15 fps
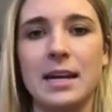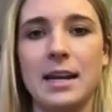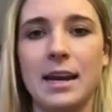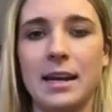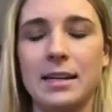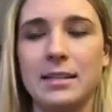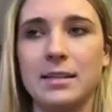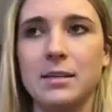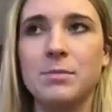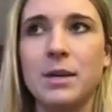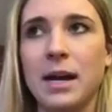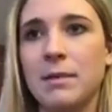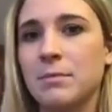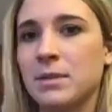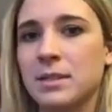And
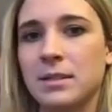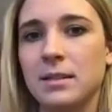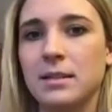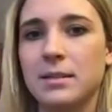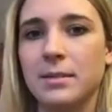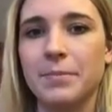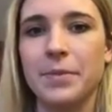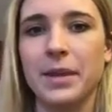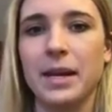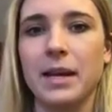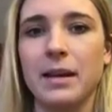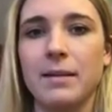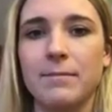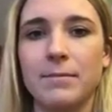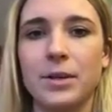sometimes
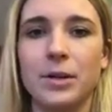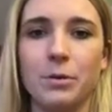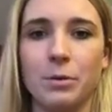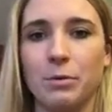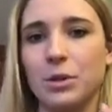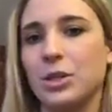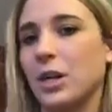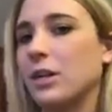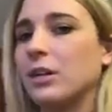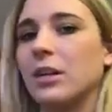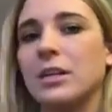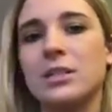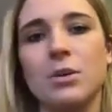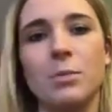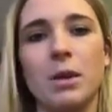something, when we're
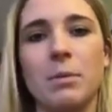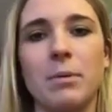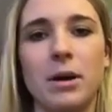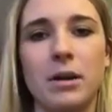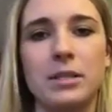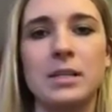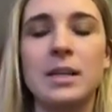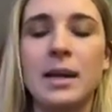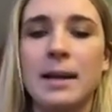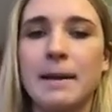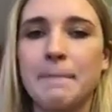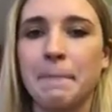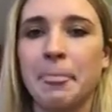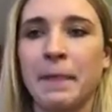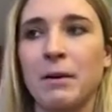juggling so many balls,
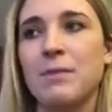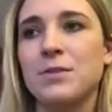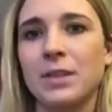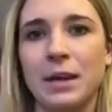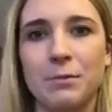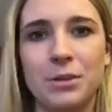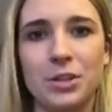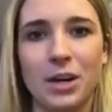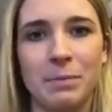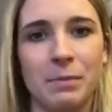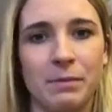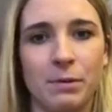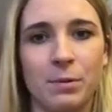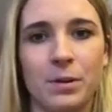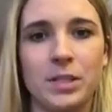we have to let one drop
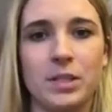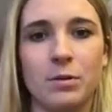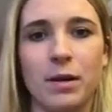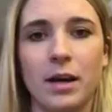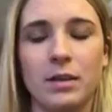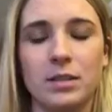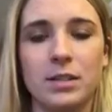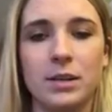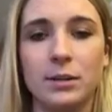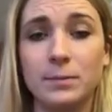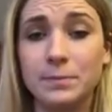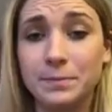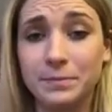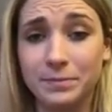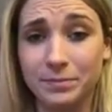every once in a while. So
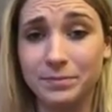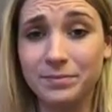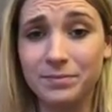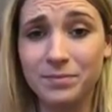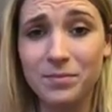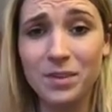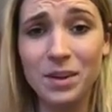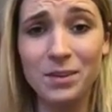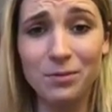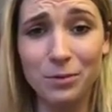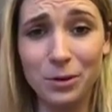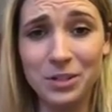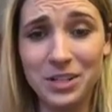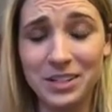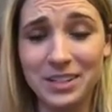
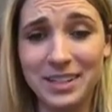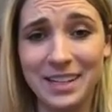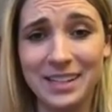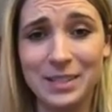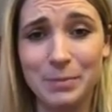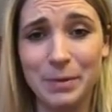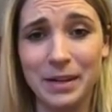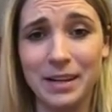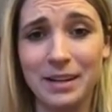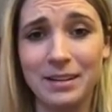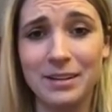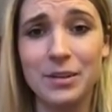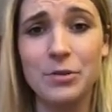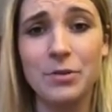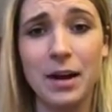unfortunately, that's been
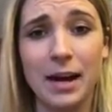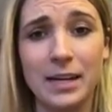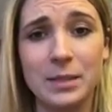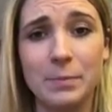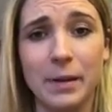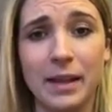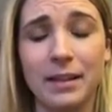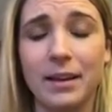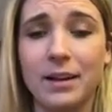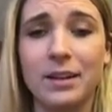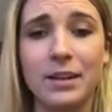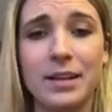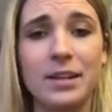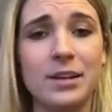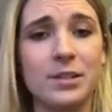you guys, but
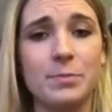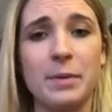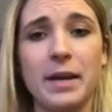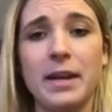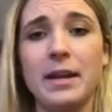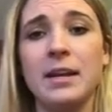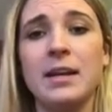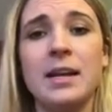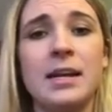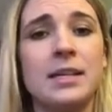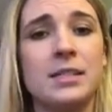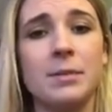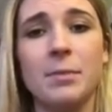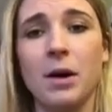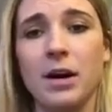luckily there's been
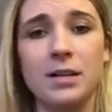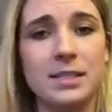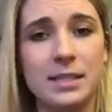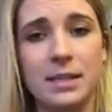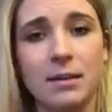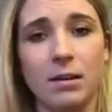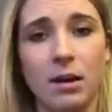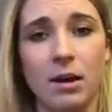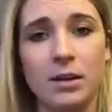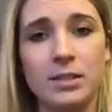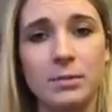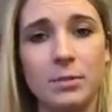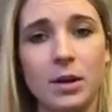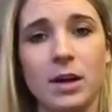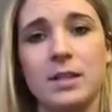some
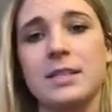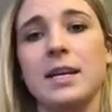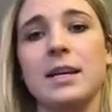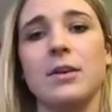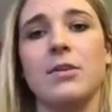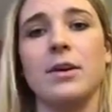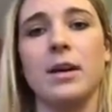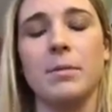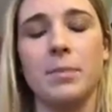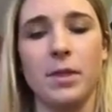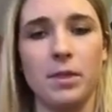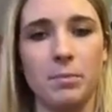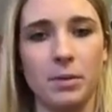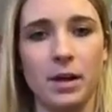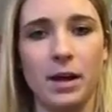awesome content going up on
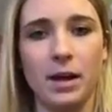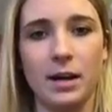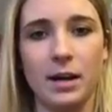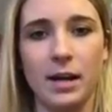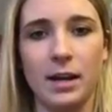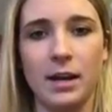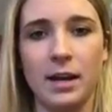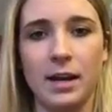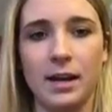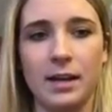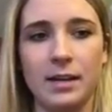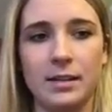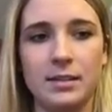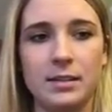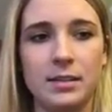the blog
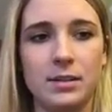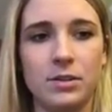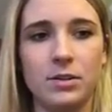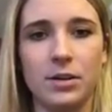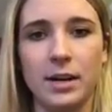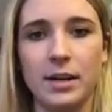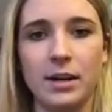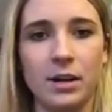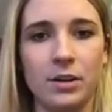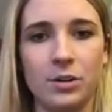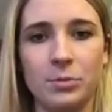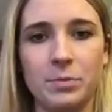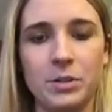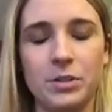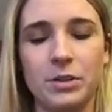and great
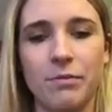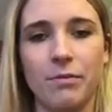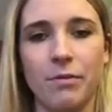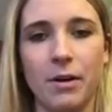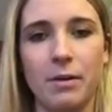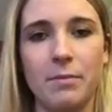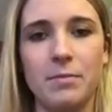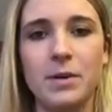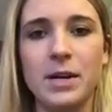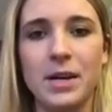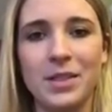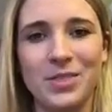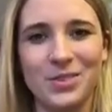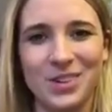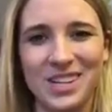contribution from
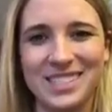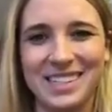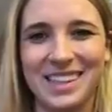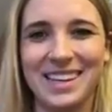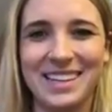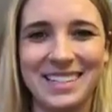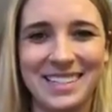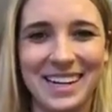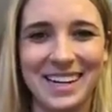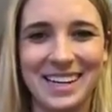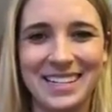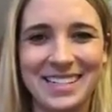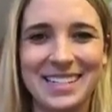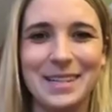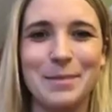the rest of the Inside
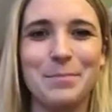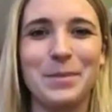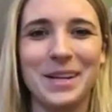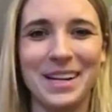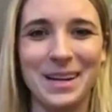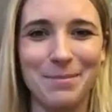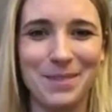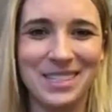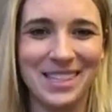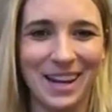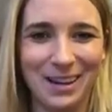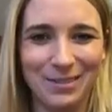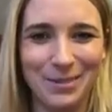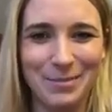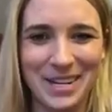8 team picking up the
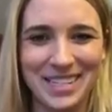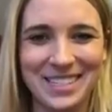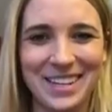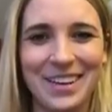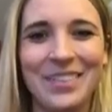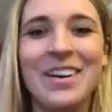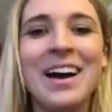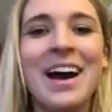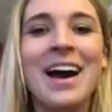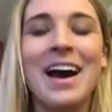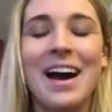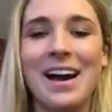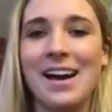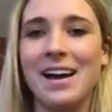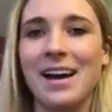slack for me. So
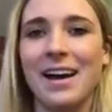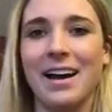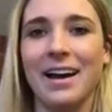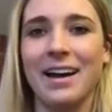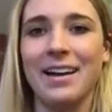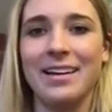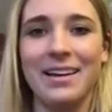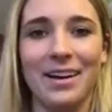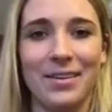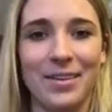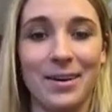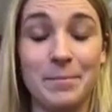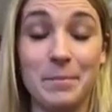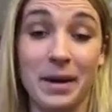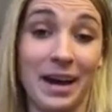now that
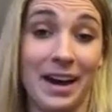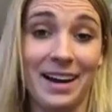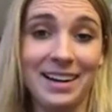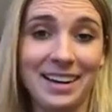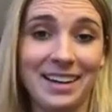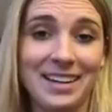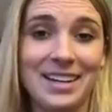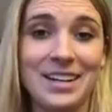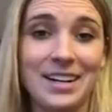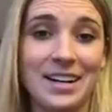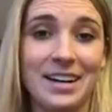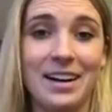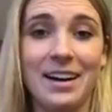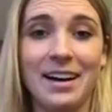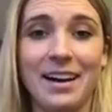I'm back and
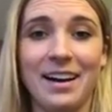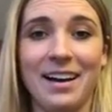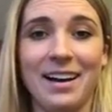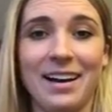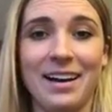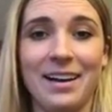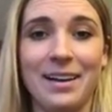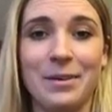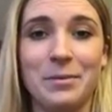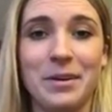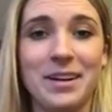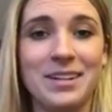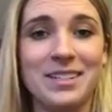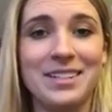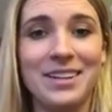here, I
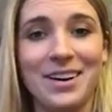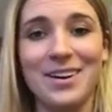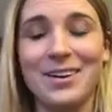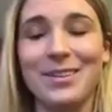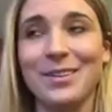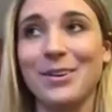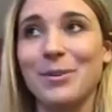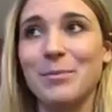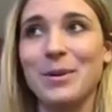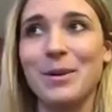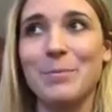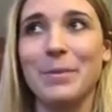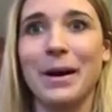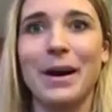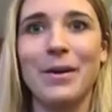wanted to talk a little bit
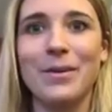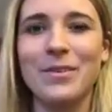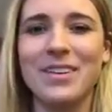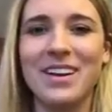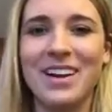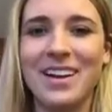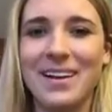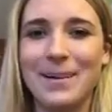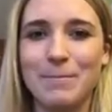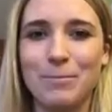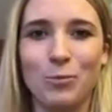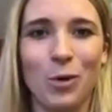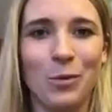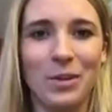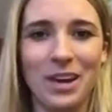about
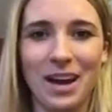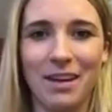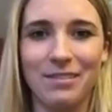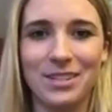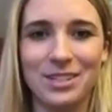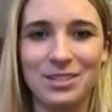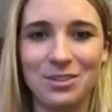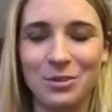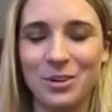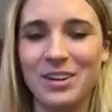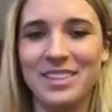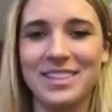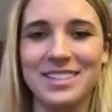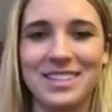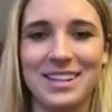what we have in store
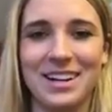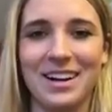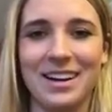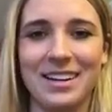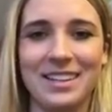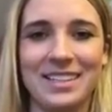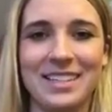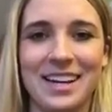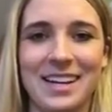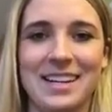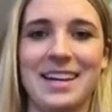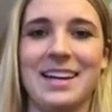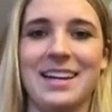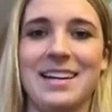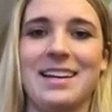this year at Inside 8.